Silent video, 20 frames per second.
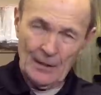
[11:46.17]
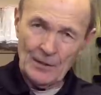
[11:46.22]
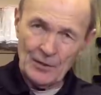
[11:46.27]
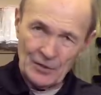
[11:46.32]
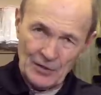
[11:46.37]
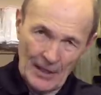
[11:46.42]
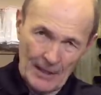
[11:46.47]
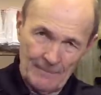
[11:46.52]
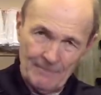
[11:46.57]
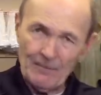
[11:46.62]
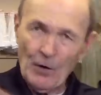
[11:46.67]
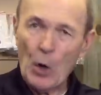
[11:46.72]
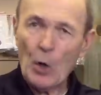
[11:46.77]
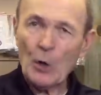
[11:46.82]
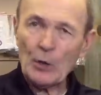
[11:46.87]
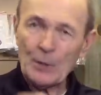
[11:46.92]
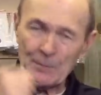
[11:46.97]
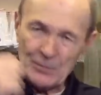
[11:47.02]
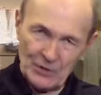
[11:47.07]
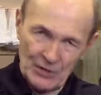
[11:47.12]
Same
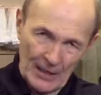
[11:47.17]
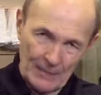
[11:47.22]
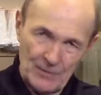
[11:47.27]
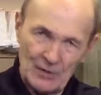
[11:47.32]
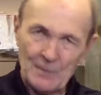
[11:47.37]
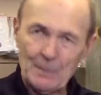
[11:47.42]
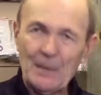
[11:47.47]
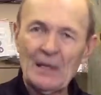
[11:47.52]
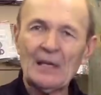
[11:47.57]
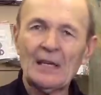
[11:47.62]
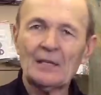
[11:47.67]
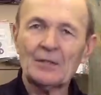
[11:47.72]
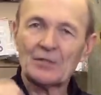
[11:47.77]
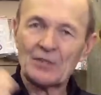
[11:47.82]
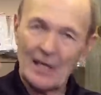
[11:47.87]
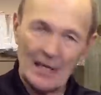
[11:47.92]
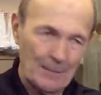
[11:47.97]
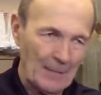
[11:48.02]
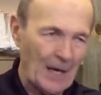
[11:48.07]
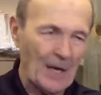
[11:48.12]
volume, same speed,
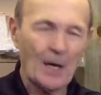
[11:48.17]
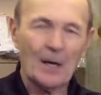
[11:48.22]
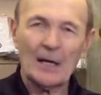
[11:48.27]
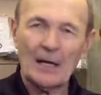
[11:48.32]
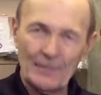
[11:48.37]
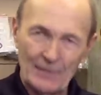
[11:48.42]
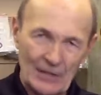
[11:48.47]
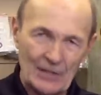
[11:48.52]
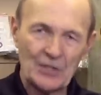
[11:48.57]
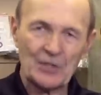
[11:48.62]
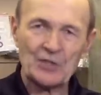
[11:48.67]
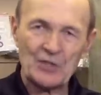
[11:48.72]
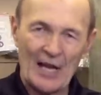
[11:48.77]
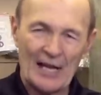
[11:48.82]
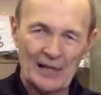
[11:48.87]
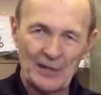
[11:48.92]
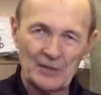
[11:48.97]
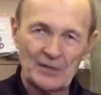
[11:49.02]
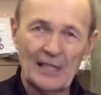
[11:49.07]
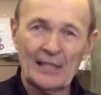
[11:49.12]
same air, everything's
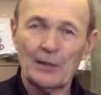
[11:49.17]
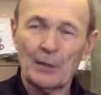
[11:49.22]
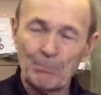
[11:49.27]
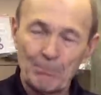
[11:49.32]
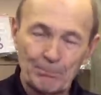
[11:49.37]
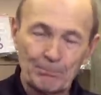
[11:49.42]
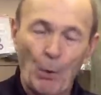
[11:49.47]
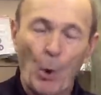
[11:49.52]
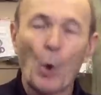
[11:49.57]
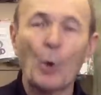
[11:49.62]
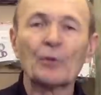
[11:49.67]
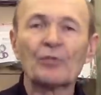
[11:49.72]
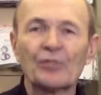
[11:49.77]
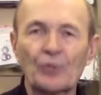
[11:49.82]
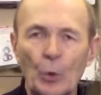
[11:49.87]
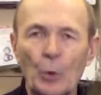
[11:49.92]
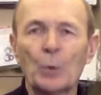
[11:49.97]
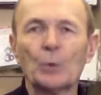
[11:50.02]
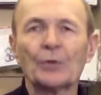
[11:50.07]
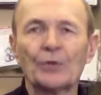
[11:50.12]
exactly the same. They both
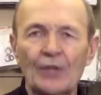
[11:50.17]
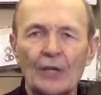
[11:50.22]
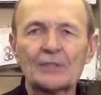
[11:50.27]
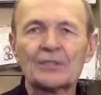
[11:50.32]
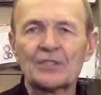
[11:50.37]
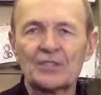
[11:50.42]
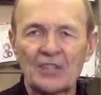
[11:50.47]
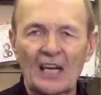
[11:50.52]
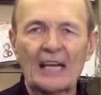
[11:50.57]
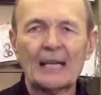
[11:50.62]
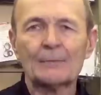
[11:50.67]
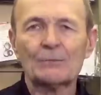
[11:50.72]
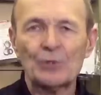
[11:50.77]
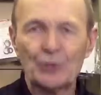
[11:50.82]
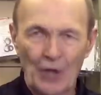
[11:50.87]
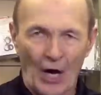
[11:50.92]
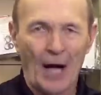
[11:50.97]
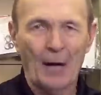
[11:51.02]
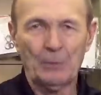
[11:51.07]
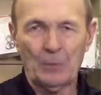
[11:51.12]
do the same
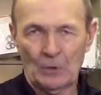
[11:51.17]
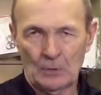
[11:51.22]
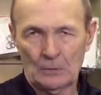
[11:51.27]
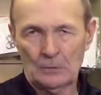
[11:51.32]
job.